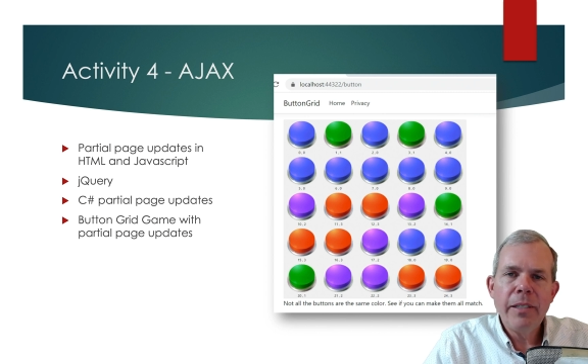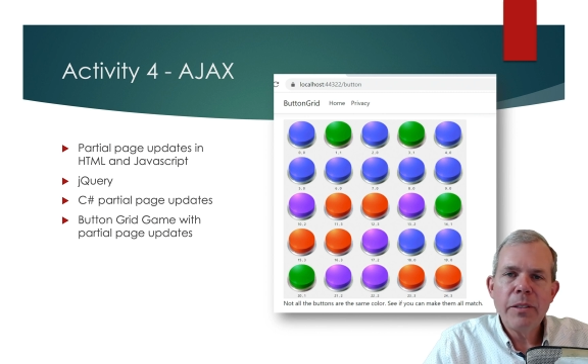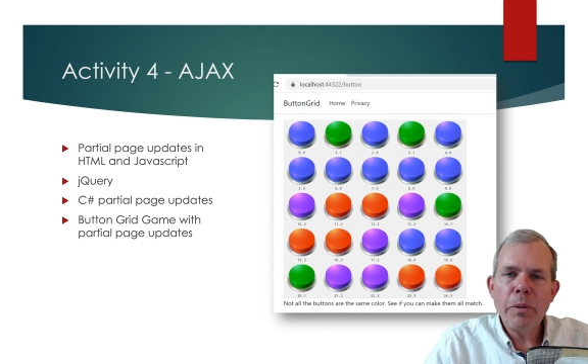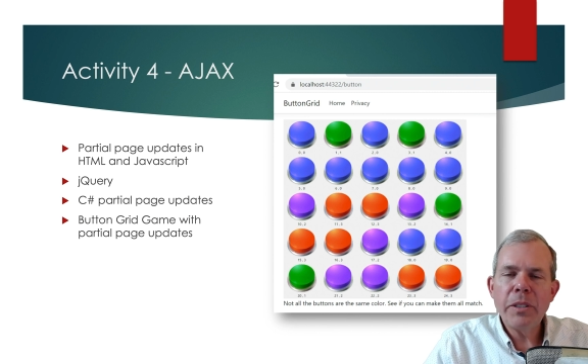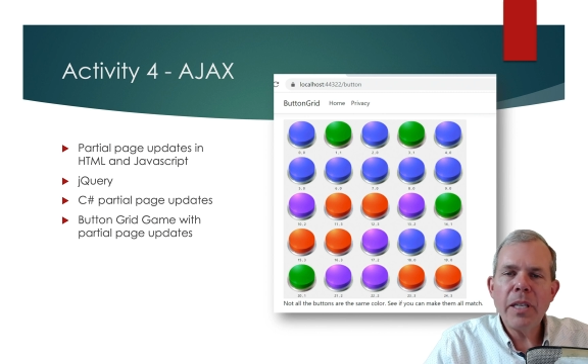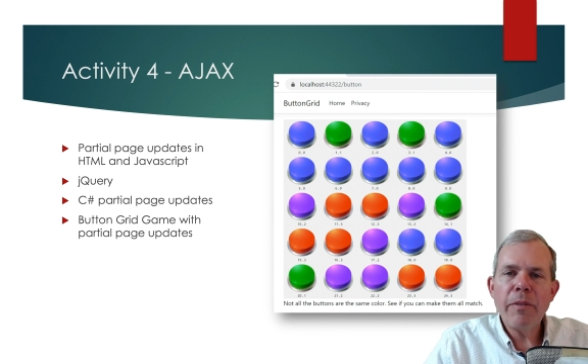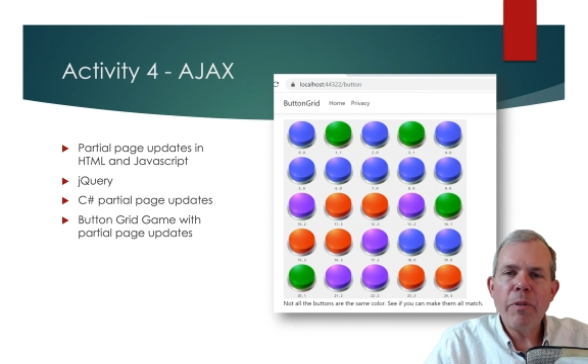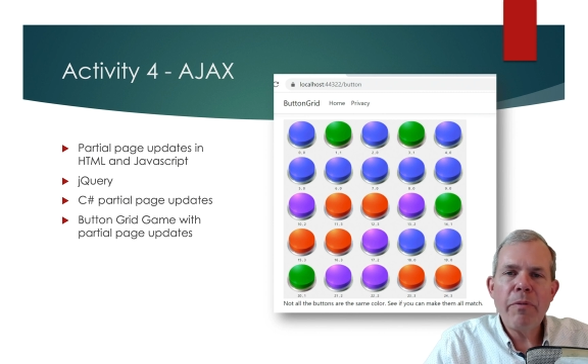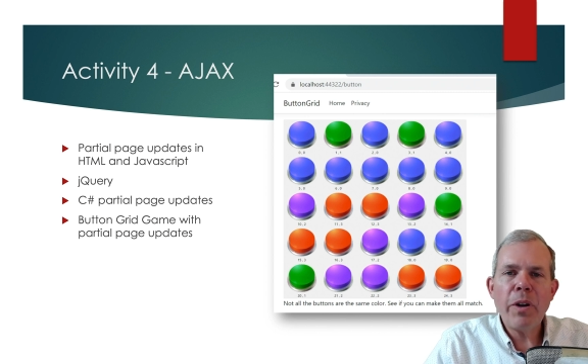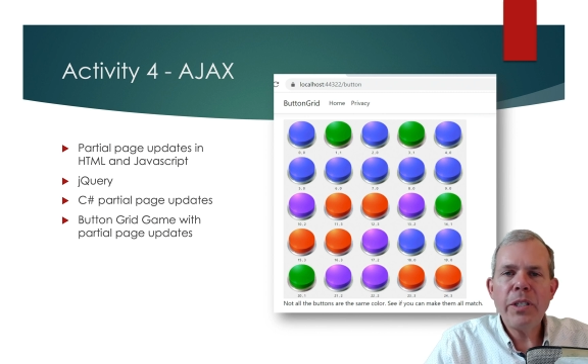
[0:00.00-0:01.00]
So instead of
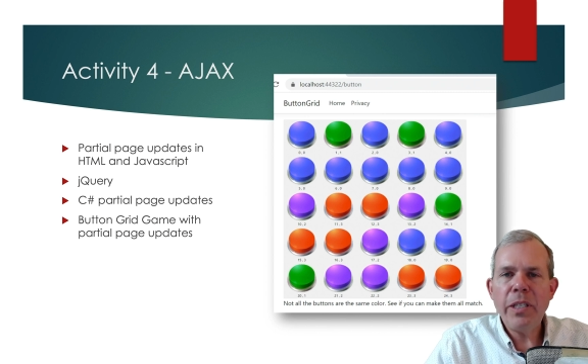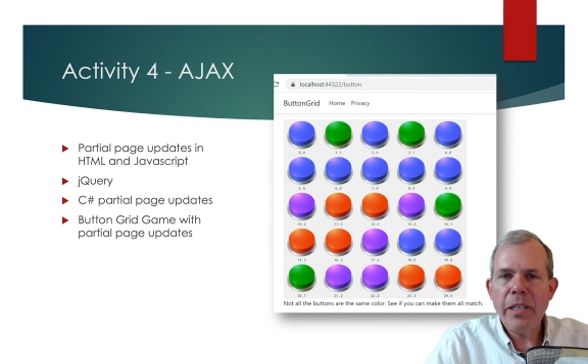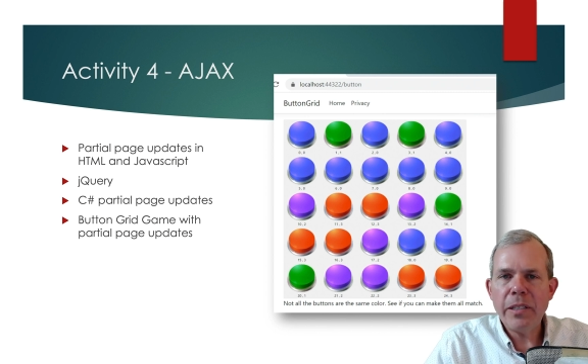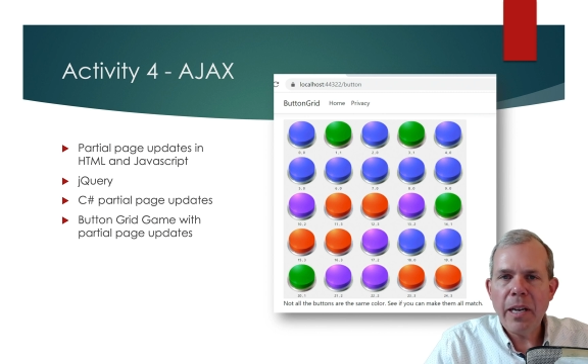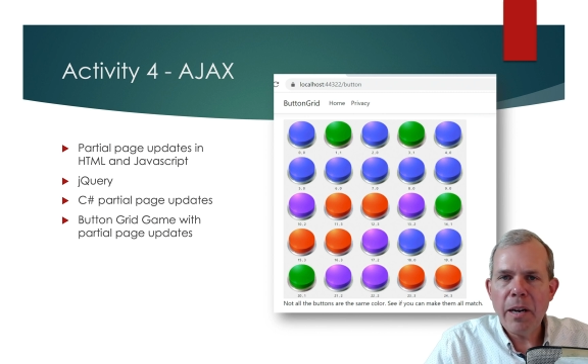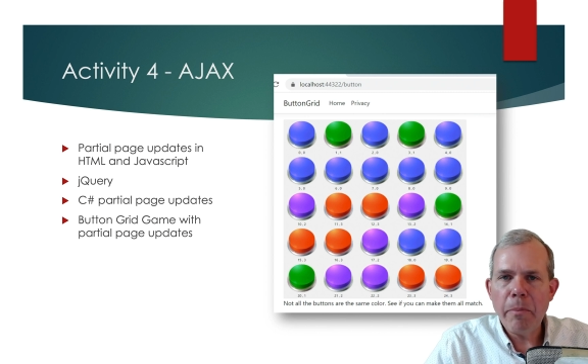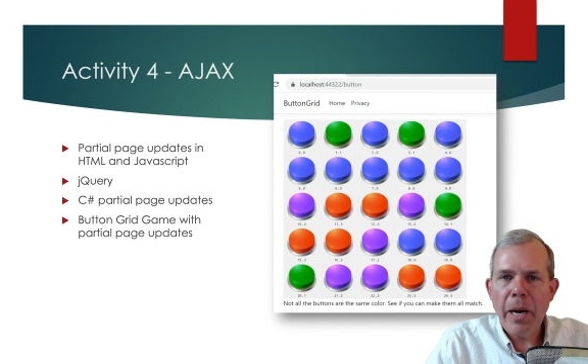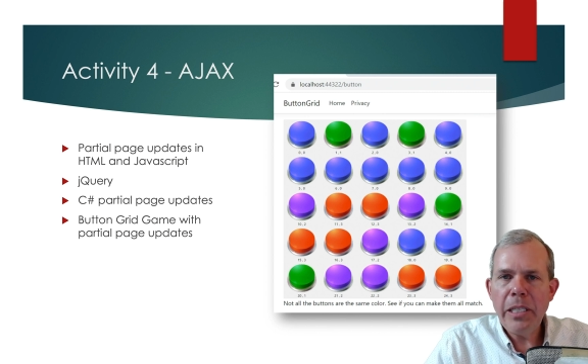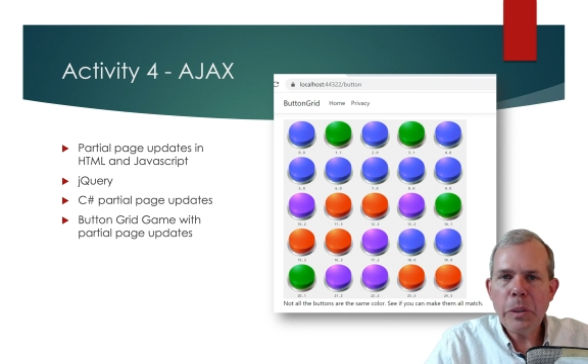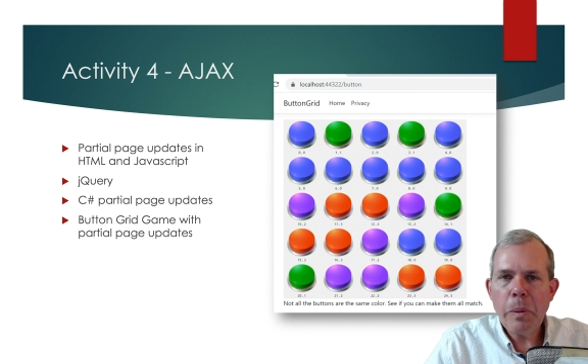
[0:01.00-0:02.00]
refreshing the entire
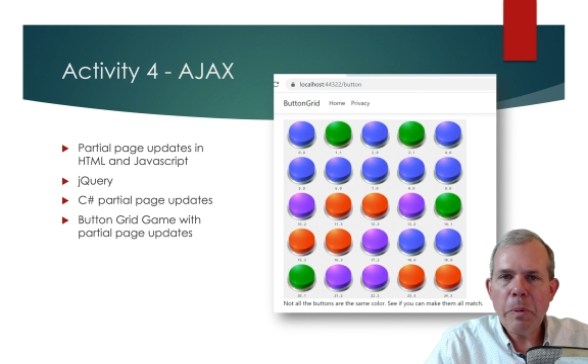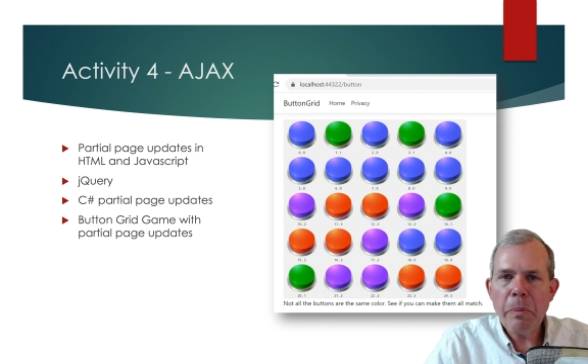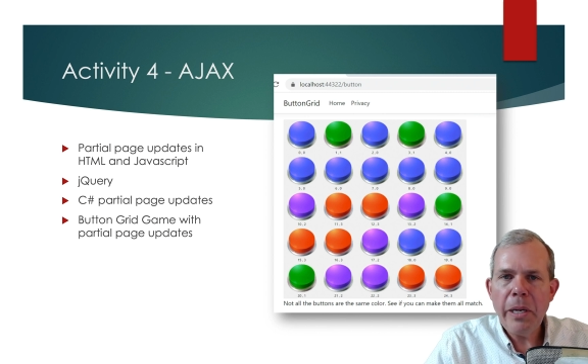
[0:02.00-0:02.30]
Minesweeper